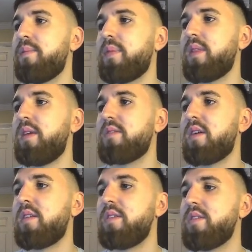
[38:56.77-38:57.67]
He's
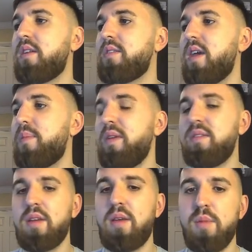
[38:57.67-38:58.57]
on the set piece
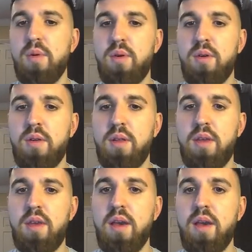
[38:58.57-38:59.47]
anyway. Bowen.
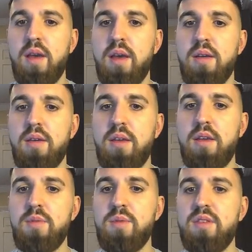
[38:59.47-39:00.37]
He's
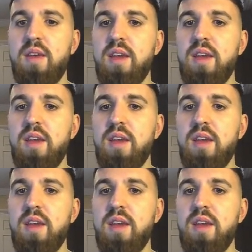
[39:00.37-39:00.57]
been taking